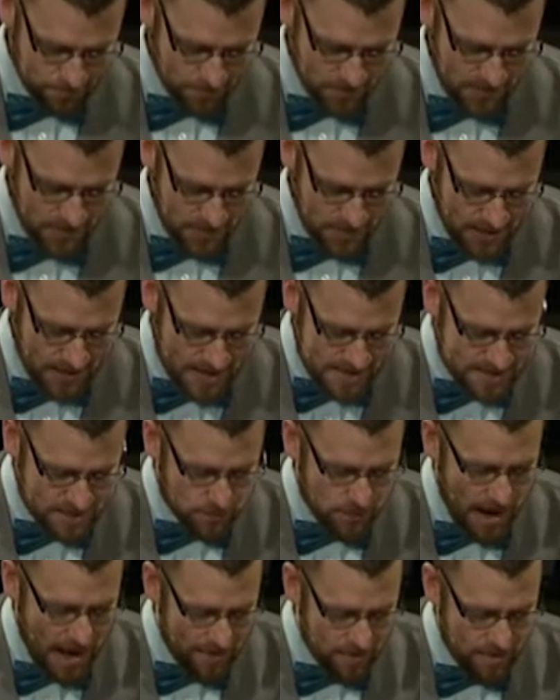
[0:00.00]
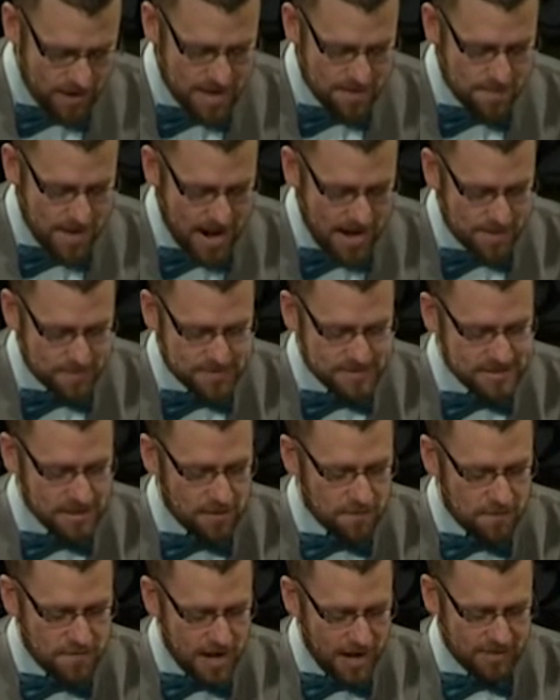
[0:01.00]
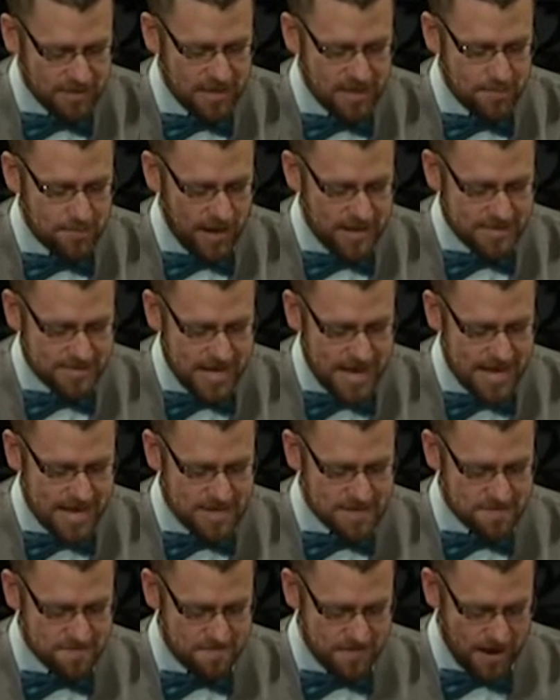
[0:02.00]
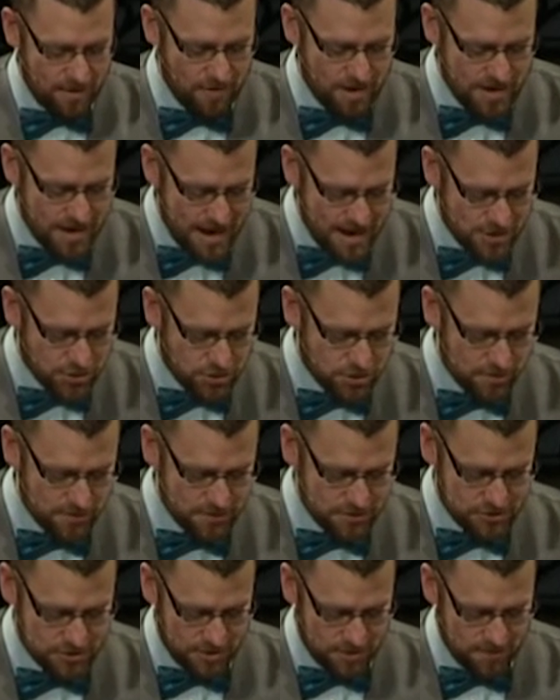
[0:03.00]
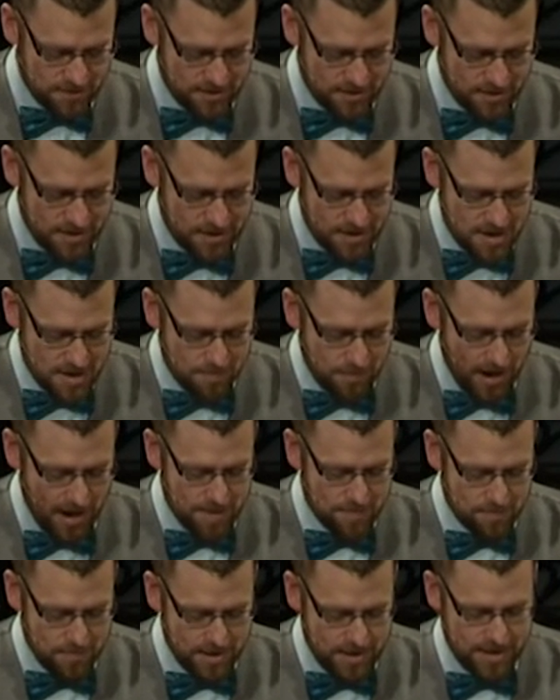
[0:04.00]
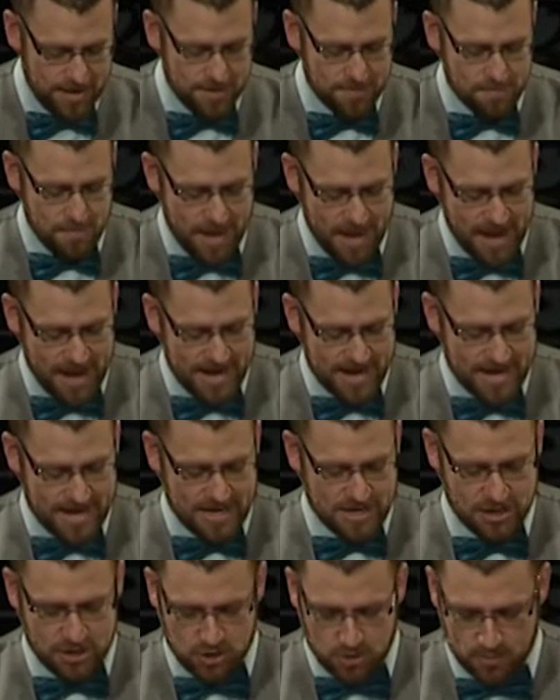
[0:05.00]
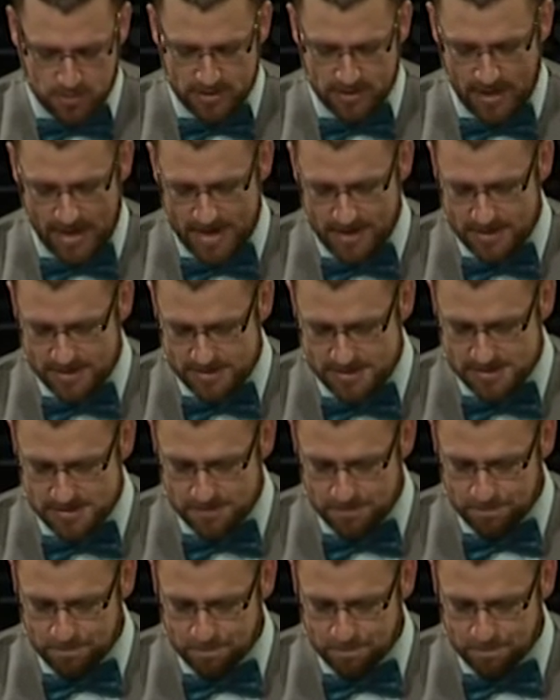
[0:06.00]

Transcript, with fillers: It says, Rather, he made himself nothing by taking the very nature of a servant, by being made in human likeness.